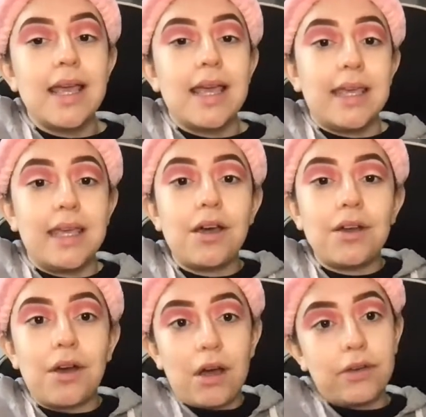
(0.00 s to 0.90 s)
He got
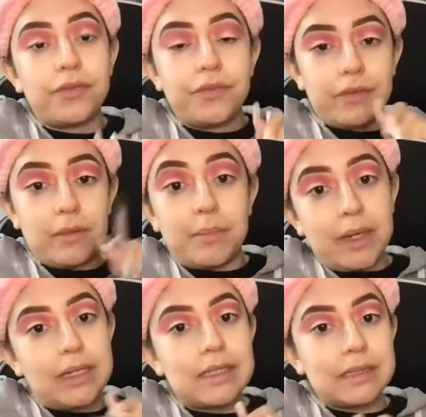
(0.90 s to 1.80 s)
off the
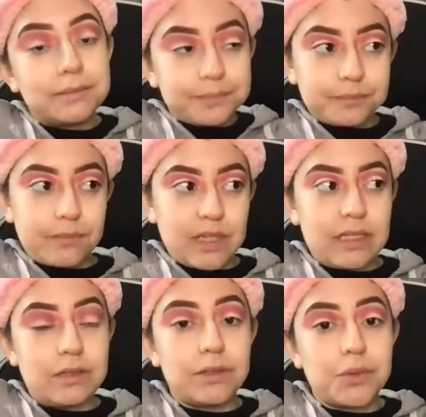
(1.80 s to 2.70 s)
bus, his
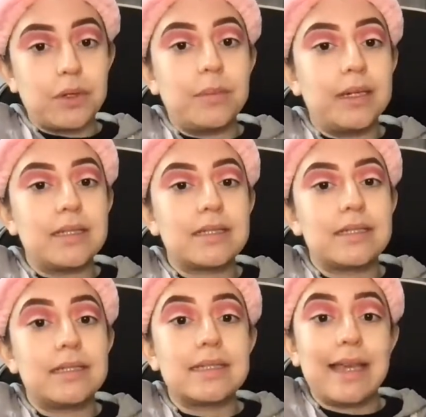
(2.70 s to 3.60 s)
little tour bus,
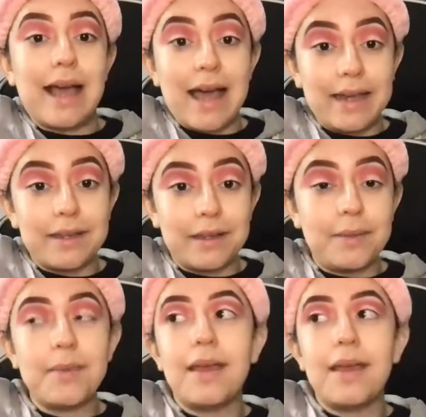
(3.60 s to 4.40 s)
to say hi to them.